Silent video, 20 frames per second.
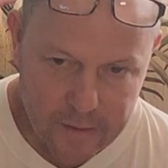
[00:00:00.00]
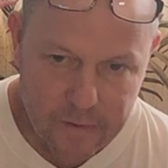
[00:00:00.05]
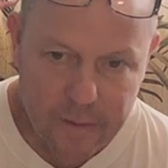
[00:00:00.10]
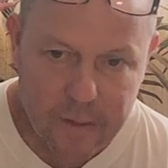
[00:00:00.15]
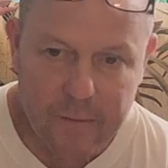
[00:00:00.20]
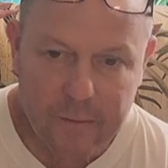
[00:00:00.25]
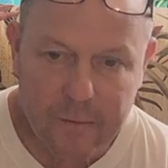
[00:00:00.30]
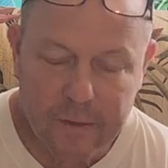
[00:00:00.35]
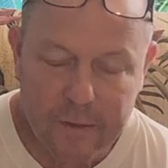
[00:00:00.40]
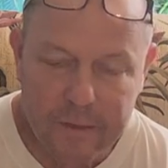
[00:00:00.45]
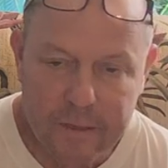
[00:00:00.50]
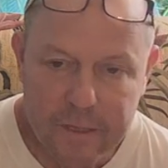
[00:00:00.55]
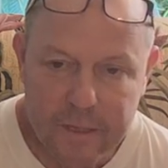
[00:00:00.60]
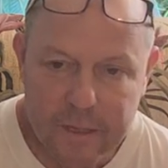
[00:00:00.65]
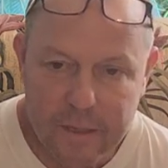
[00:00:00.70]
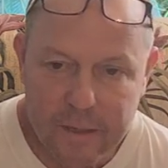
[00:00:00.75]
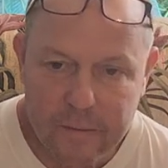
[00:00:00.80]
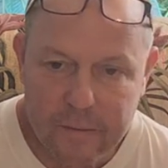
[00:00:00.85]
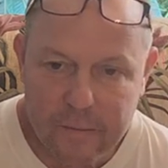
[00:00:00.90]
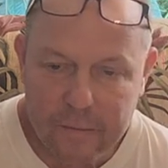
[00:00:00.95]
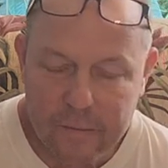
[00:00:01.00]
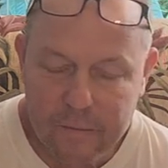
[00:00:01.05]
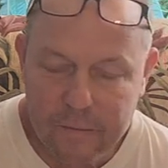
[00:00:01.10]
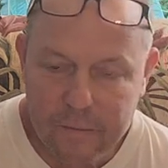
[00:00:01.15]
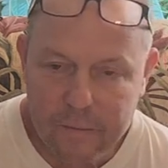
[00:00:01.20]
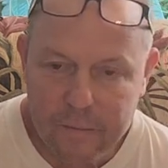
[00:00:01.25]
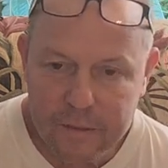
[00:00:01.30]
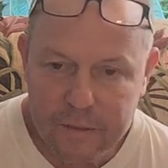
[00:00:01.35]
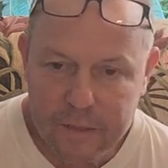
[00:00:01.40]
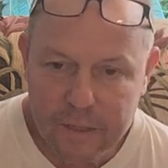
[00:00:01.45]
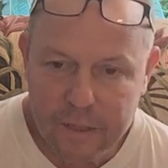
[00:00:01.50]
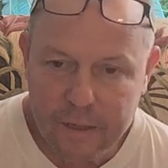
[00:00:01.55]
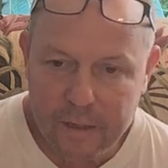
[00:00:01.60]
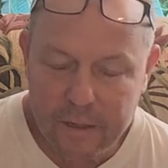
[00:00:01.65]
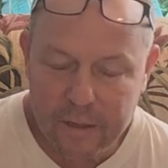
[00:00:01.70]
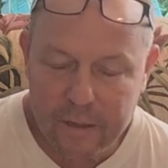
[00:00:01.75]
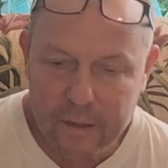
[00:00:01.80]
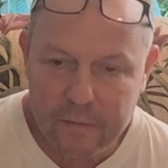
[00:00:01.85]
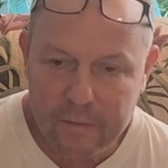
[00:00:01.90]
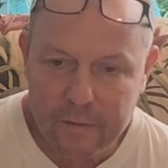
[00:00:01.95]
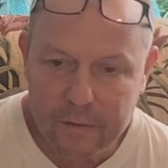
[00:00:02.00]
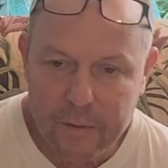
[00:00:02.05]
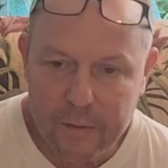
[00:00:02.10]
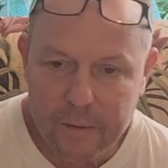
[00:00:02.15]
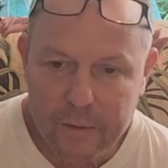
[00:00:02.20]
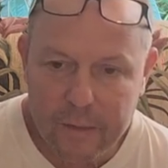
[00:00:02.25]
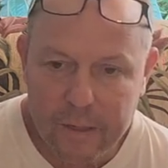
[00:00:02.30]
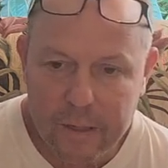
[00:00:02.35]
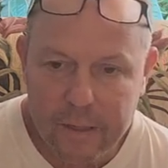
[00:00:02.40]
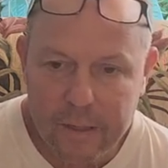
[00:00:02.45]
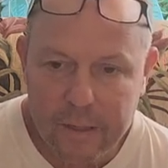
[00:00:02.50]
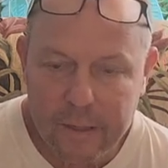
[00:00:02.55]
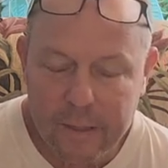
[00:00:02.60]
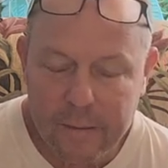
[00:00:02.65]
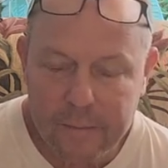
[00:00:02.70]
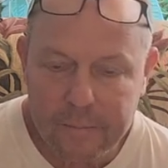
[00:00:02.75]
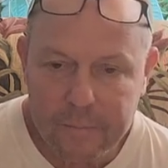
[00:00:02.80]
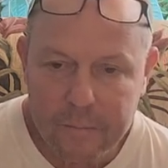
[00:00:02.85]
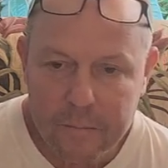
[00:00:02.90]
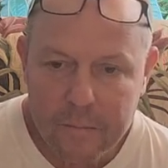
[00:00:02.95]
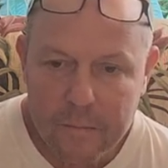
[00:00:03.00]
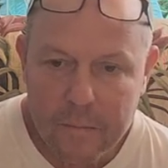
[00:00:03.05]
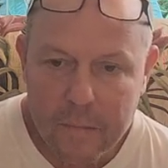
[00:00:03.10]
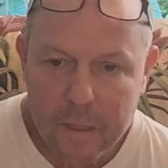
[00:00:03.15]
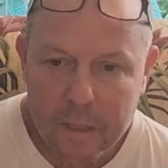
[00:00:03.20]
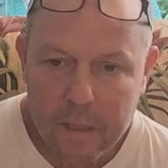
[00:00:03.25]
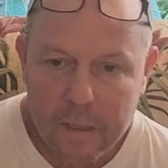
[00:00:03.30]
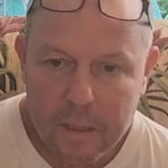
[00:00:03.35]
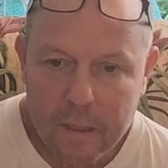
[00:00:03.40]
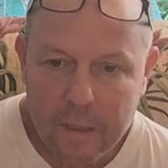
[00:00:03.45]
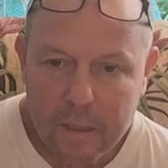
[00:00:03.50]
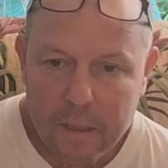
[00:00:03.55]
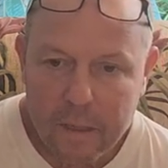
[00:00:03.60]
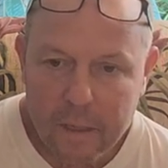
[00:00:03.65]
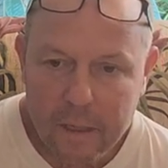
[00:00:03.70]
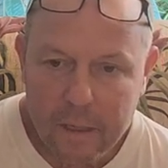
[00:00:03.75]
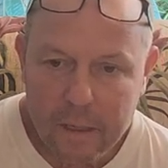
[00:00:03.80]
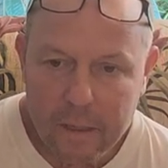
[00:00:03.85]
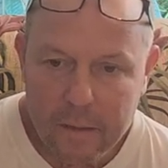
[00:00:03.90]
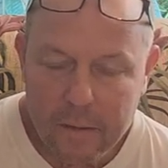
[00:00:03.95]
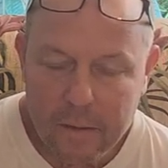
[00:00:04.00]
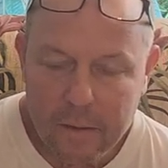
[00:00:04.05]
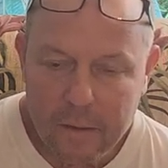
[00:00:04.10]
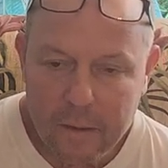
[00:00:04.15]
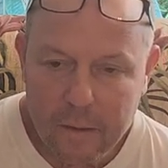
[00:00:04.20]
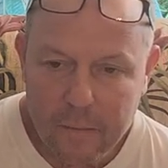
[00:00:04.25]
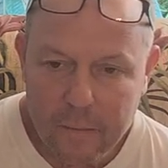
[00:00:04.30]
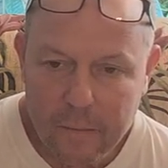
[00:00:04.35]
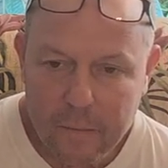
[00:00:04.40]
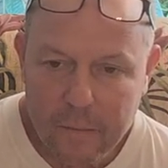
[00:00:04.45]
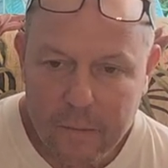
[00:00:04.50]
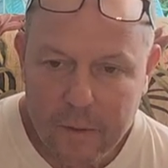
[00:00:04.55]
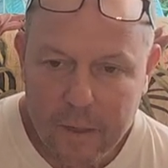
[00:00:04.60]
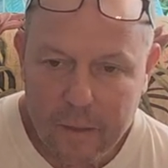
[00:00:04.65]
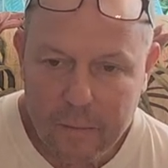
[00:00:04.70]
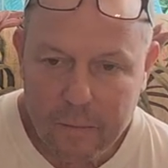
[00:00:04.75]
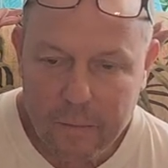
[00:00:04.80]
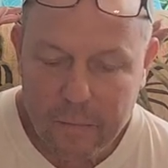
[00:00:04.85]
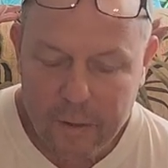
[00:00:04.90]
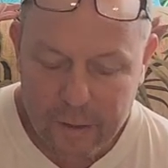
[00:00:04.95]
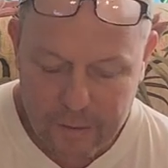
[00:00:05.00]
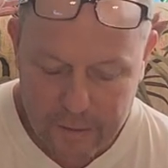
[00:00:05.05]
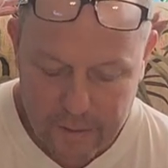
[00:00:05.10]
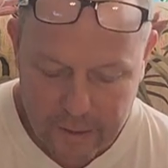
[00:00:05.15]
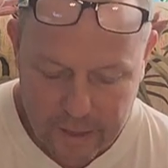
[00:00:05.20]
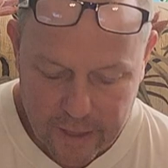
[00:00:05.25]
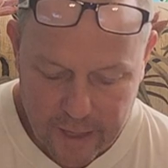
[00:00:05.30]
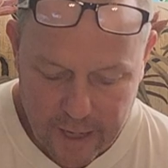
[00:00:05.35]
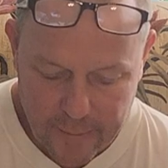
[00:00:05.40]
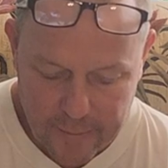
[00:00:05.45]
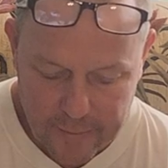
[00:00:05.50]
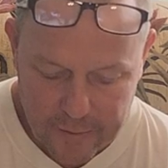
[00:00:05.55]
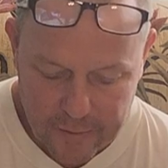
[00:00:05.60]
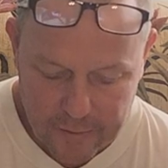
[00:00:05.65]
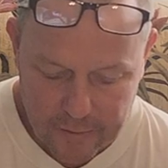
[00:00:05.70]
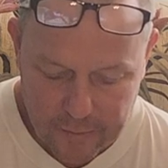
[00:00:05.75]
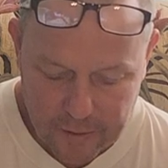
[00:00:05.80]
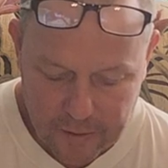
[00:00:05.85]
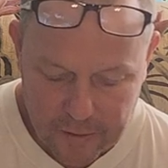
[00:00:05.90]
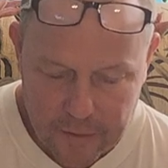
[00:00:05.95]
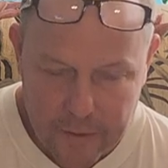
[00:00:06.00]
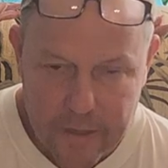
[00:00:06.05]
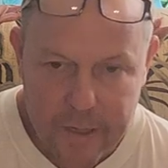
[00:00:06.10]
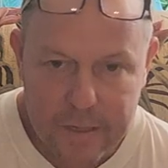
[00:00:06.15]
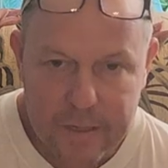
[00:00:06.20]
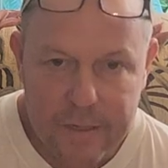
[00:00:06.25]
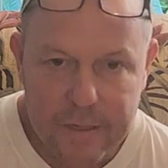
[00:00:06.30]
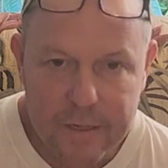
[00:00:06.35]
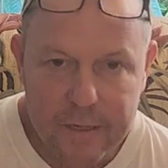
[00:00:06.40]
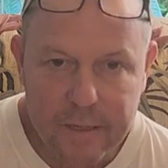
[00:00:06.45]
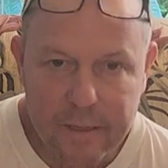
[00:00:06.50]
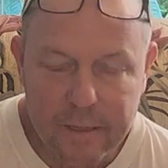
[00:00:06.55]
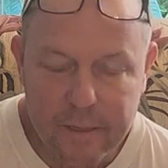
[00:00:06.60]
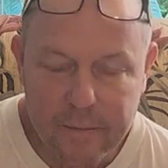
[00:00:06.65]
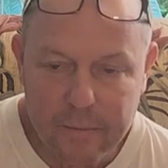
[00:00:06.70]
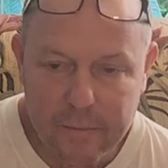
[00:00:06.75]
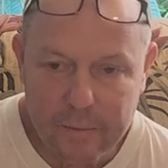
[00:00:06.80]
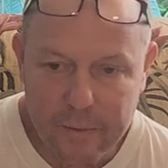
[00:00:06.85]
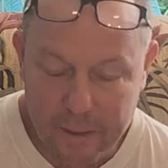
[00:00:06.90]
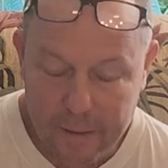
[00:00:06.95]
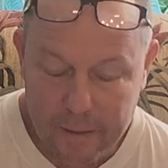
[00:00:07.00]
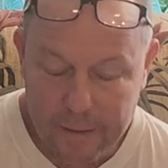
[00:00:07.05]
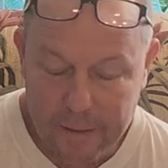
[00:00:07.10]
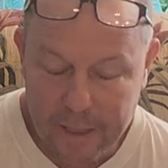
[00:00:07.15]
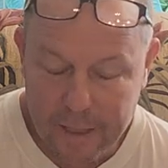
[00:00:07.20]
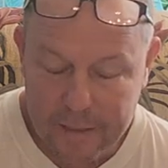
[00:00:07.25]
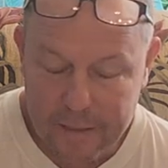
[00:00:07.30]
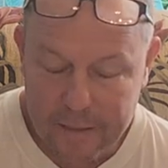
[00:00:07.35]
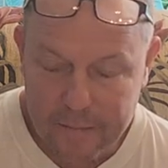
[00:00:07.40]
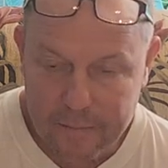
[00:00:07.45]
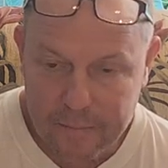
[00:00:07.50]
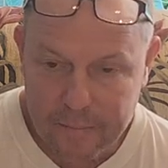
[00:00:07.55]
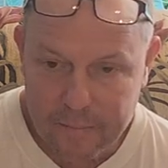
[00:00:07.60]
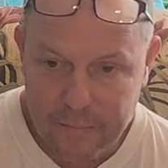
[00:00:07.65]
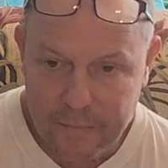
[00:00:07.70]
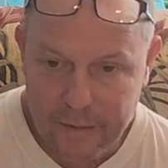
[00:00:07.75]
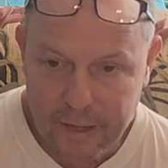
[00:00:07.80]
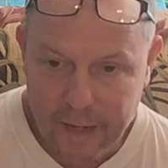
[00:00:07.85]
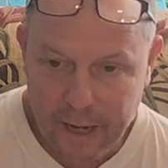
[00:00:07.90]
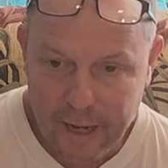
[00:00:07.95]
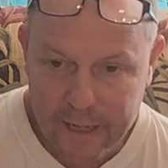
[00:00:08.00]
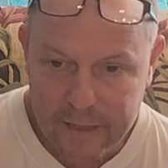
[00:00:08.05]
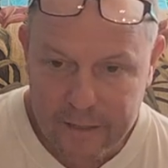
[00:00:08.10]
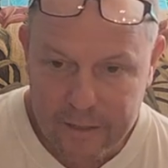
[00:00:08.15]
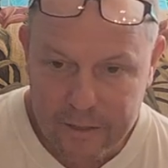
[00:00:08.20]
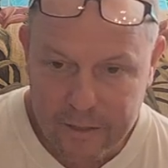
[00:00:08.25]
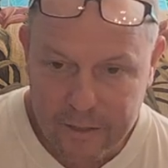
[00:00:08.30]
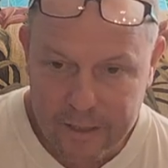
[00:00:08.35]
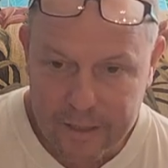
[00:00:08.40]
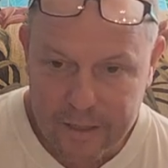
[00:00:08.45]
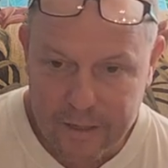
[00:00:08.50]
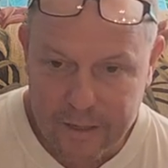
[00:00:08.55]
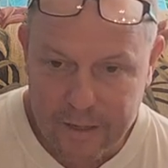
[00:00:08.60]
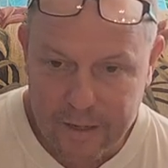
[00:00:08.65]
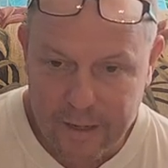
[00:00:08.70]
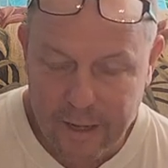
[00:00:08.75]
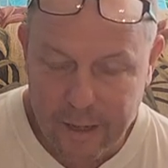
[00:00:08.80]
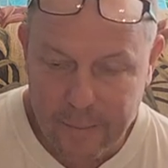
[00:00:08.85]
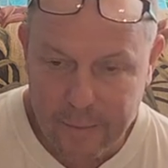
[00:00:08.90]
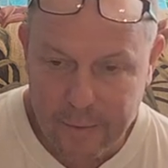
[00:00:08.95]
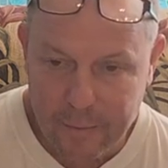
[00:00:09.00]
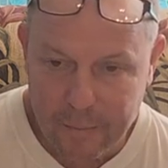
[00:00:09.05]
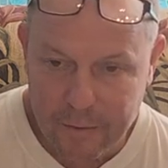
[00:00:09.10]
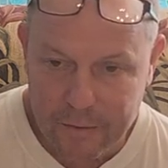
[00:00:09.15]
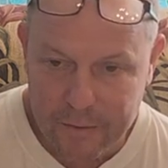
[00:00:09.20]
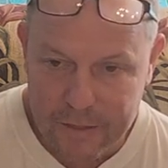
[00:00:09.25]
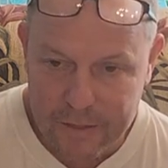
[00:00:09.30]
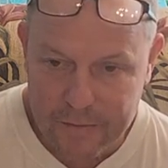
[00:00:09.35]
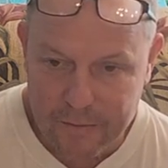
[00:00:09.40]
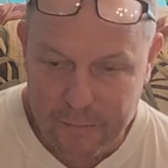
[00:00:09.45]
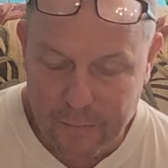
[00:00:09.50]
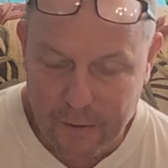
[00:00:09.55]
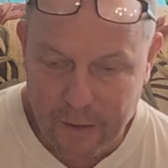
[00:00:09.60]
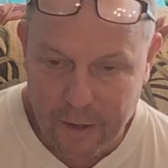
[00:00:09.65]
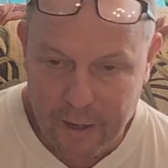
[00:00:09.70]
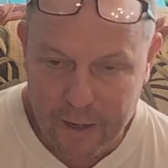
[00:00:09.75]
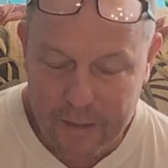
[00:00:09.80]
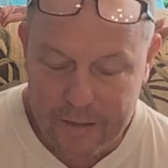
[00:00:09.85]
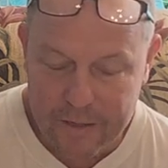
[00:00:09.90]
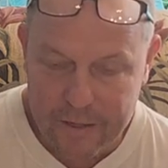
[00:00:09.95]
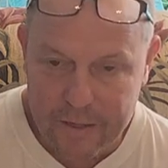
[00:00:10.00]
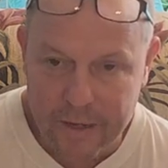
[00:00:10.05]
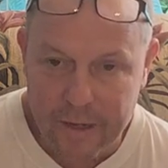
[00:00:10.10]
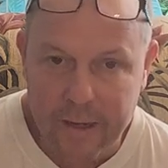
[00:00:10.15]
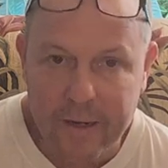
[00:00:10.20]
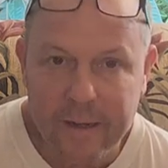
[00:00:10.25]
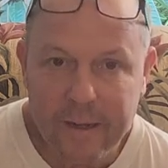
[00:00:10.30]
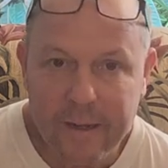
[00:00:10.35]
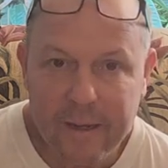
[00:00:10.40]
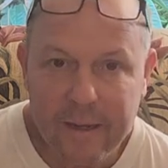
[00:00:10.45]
thing was he was going to interview one of the Capitol Police, the guy in charge of the Capitol Police, from what I understand.